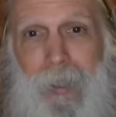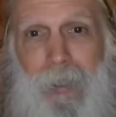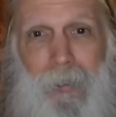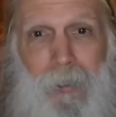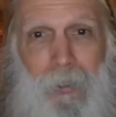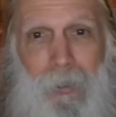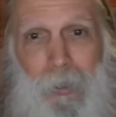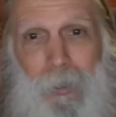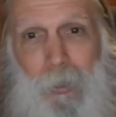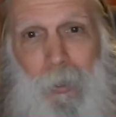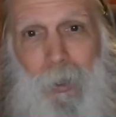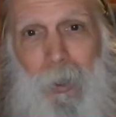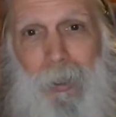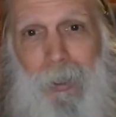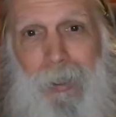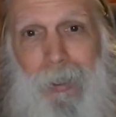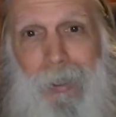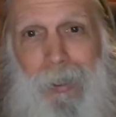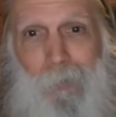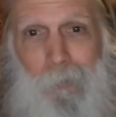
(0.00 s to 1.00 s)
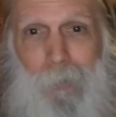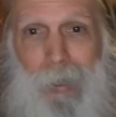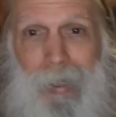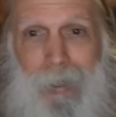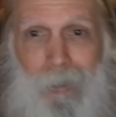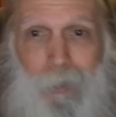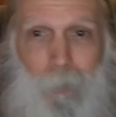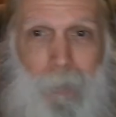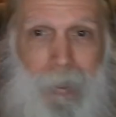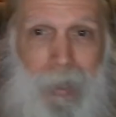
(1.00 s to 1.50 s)
the New York
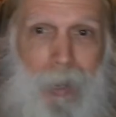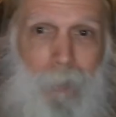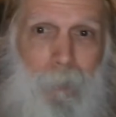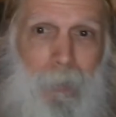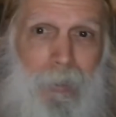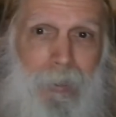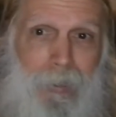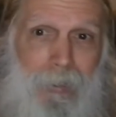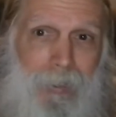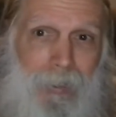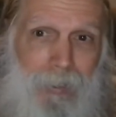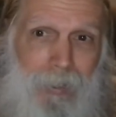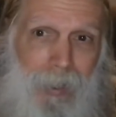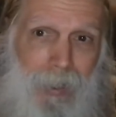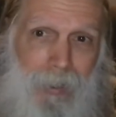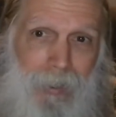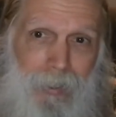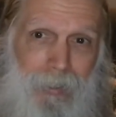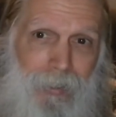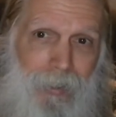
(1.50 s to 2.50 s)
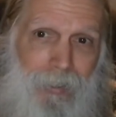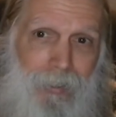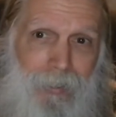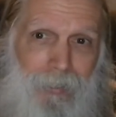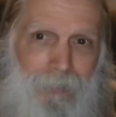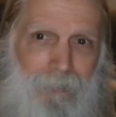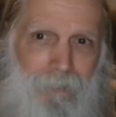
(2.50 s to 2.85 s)
medical monopoly decided that